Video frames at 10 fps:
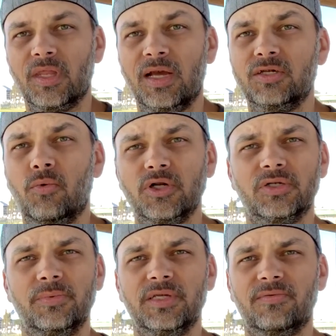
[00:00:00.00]
As you're watching
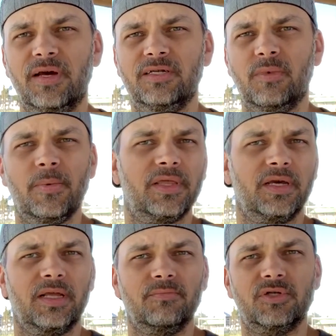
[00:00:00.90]
some of these flights, you might be
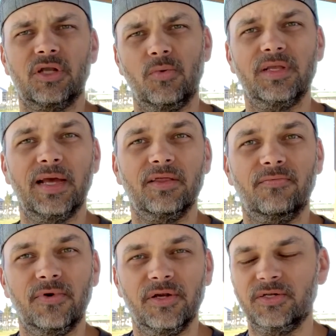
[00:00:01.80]
thinking I'm slowing down the
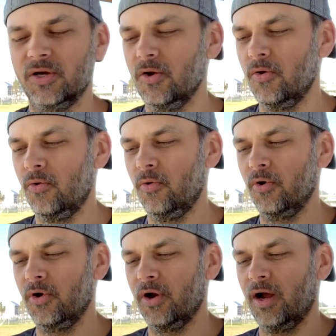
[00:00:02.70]
footage
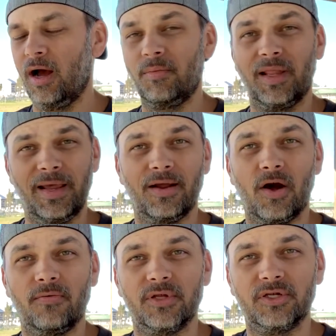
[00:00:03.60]
or I'm laying
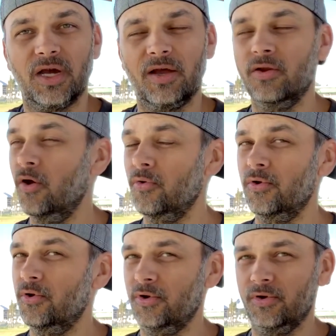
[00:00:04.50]
off the shot. No.
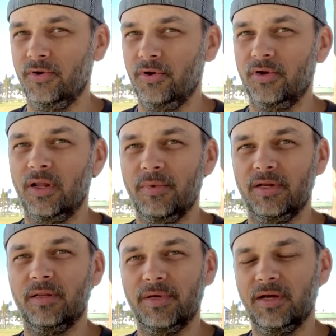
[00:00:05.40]
Let
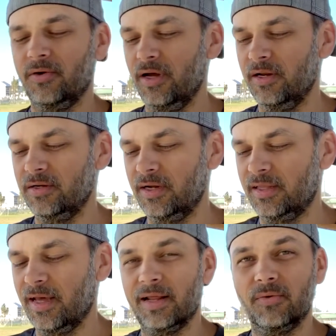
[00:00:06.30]
me go ahead and get
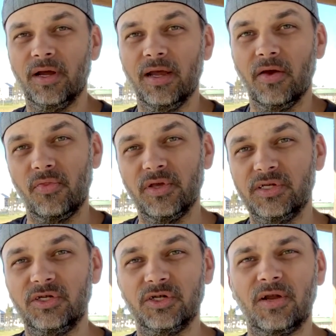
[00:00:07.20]
of the way.
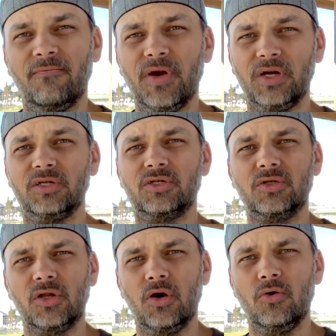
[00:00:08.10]
This is just a very
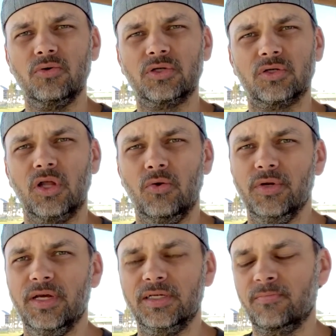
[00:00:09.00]
slow
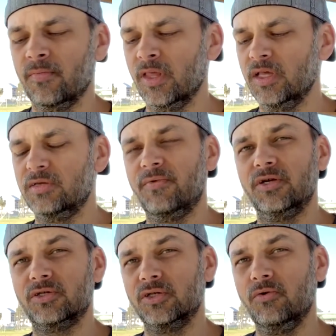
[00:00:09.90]
disc. It's a
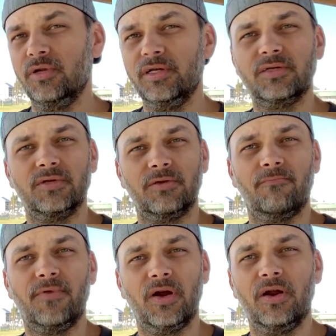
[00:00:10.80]
very slow disc. It's a
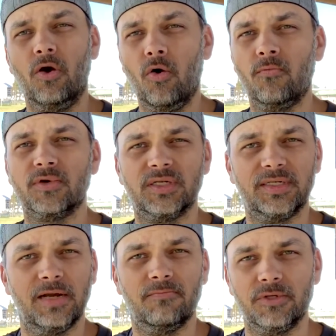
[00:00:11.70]
very
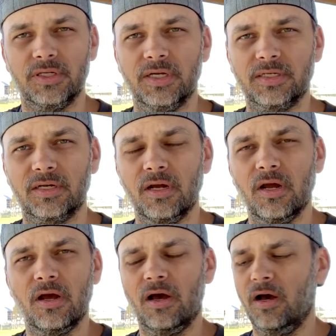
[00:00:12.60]
overstable disc,
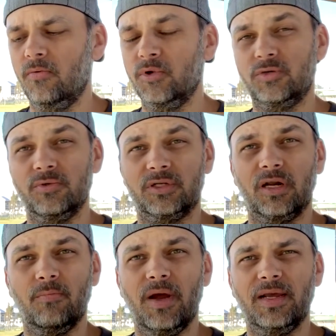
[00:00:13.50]
which is
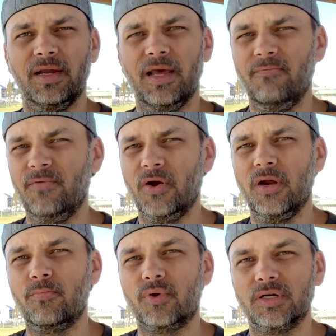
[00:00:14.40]
going to make it a
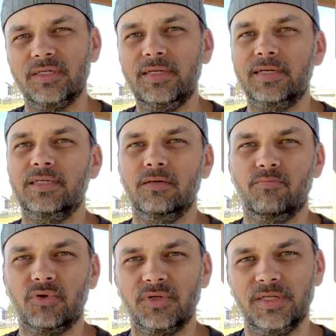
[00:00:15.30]
very
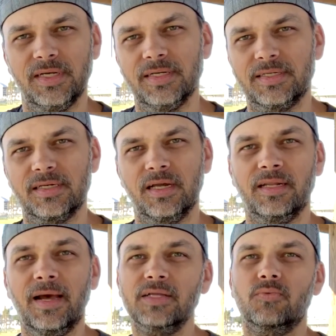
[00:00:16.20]
predictable disc.
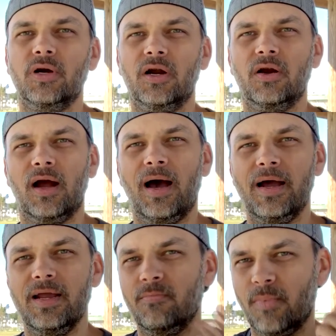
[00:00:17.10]
And that's where
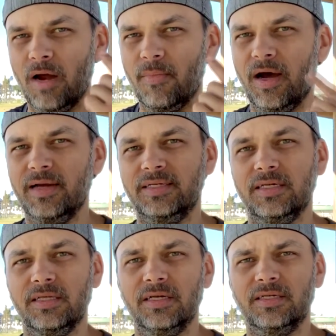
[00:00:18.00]
I, in my mind,
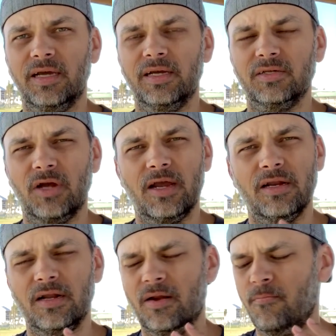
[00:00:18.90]
see this as
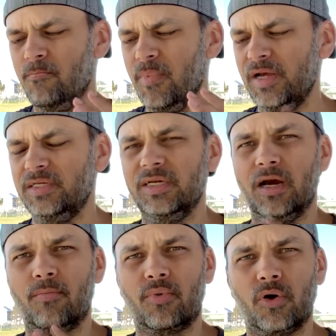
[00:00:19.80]
an amazing
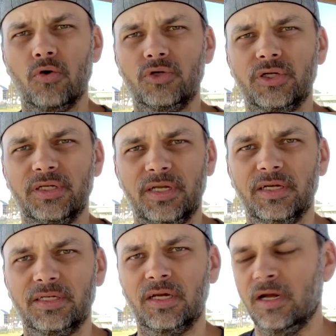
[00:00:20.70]
approach
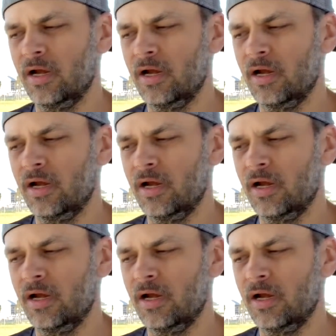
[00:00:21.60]
disc.